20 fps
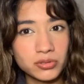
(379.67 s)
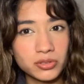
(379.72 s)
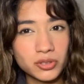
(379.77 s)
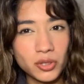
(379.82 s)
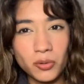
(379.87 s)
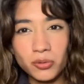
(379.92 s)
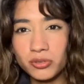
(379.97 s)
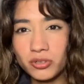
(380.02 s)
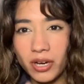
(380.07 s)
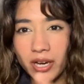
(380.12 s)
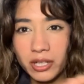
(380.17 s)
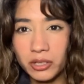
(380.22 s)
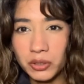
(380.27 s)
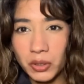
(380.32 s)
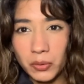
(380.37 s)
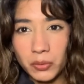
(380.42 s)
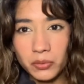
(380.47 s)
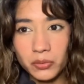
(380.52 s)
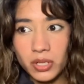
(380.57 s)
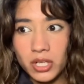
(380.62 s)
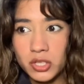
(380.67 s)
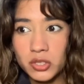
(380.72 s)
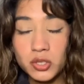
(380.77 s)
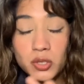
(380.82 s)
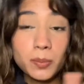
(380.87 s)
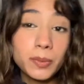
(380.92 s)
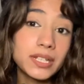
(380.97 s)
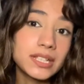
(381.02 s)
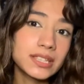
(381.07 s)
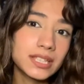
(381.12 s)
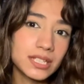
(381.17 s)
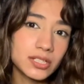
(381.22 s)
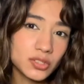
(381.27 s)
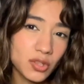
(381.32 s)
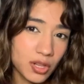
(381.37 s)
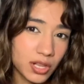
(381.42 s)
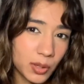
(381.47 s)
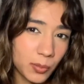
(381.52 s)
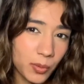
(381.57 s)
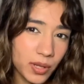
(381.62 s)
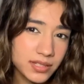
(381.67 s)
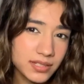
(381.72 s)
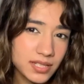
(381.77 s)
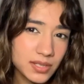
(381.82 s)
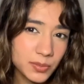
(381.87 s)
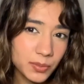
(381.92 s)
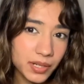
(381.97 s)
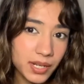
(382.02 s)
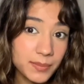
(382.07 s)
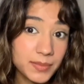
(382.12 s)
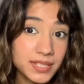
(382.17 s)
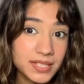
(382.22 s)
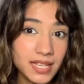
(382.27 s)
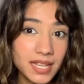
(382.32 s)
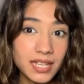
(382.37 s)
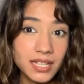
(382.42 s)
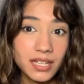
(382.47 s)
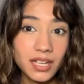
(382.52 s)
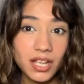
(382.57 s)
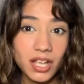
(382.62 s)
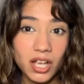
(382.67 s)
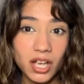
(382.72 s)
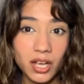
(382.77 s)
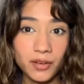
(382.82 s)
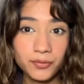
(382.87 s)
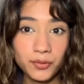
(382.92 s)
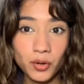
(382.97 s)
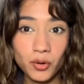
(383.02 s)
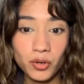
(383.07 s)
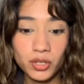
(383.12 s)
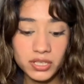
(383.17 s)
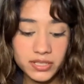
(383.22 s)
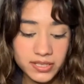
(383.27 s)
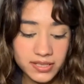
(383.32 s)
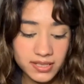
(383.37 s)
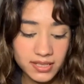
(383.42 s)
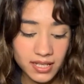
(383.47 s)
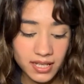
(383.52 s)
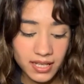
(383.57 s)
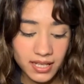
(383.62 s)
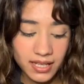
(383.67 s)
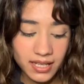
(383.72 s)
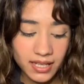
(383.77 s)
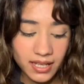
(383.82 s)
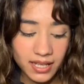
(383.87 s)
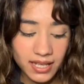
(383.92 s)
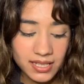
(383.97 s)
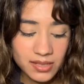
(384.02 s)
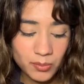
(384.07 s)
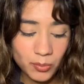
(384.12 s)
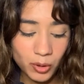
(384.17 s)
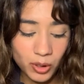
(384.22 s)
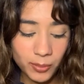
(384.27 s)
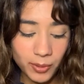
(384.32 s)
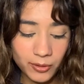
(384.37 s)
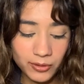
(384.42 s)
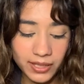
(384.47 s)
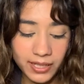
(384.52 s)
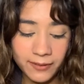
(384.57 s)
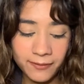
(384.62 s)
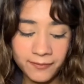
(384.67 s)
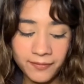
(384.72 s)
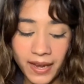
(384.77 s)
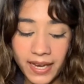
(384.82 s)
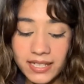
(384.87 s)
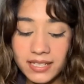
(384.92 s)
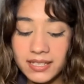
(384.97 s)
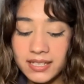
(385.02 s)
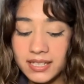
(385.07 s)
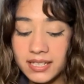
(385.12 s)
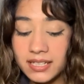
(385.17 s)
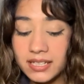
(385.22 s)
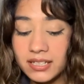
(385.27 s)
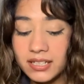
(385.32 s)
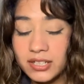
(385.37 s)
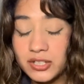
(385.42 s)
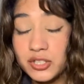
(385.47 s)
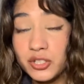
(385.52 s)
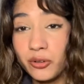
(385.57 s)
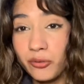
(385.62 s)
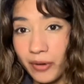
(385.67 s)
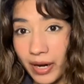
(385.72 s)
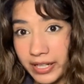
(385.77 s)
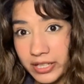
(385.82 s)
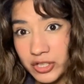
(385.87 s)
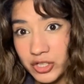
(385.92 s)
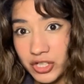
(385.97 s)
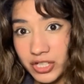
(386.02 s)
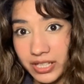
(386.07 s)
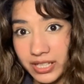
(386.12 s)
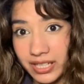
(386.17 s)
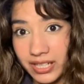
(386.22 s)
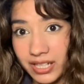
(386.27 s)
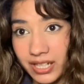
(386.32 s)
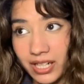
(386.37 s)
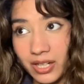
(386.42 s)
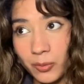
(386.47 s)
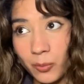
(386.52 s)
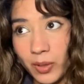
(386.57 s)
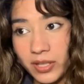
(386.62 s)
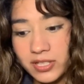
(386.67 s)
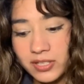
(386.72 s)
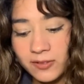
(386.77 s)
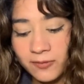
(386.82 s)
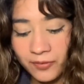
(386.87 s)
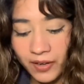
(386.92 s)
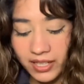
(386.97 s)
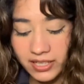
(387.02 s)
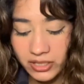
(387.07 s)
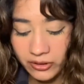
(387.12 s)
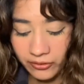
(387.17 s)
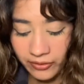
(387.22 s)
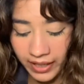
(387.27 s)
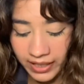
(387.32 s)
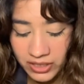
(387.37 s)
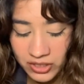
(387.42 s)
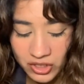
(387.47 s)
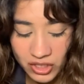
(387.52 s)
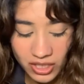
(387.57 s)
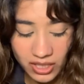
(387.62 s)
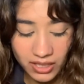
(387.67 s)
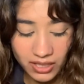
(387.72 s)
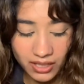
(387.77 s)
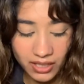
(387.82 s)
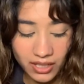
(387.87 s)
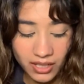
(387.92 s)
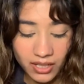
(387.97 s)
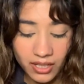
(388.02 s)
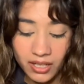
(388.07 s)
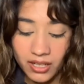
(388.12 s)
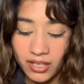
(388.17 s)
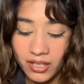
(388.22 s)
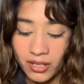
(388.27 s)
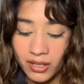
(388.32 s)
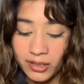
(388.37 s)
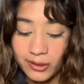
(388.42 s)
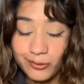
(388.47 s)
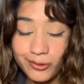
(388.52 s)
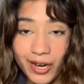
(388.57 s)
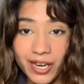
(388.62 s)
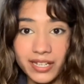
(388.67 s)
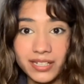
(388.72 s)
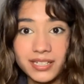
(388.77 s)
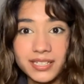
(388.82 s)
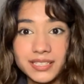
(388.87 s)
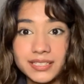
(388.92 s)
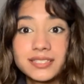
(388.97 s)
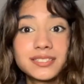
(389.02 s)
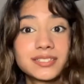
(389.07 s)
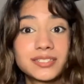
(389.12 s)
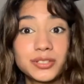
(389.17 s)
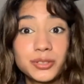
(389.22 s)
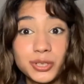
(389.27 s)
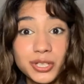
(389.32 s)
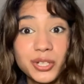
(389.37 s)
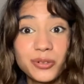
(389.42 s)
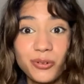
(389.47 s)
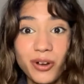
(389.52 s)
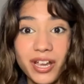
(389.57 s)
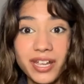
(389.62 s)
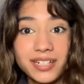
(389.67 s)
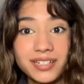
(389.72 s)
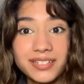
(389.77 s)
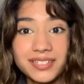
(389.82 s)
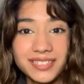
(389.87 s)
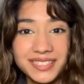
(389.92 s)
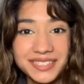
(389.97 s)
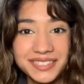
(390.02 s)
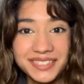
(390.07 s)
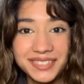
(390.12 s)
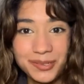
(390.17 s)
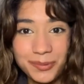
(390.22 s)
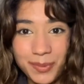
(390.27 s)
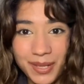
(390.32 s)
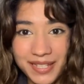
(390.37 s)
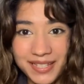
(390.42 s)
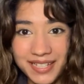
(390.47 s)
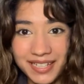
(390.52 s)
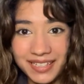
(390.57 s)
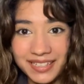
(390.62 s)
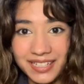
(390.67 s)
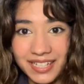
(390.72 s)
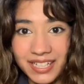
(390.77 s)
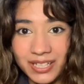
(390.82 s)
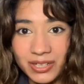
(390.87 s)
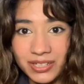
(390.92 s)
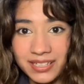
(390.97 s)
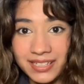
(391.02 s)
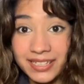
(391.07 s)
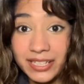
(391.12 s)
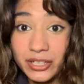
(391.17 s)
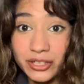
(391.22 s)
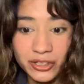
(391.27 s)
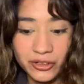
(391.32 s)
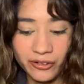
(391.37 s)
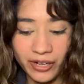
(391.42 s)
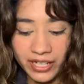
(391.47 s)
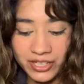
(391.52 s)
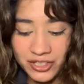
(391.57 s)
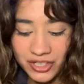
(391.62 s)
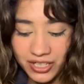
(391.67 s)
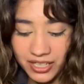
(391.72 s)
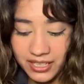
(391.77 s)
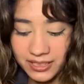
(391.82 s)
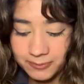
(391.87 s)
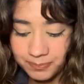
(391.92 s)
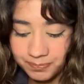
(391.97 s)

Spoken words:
Don't try and grow too many things all at once is what I'm saying. Of course, it's more about like finding direction here. Once you find direction, run. You can run, basically. Clear direction.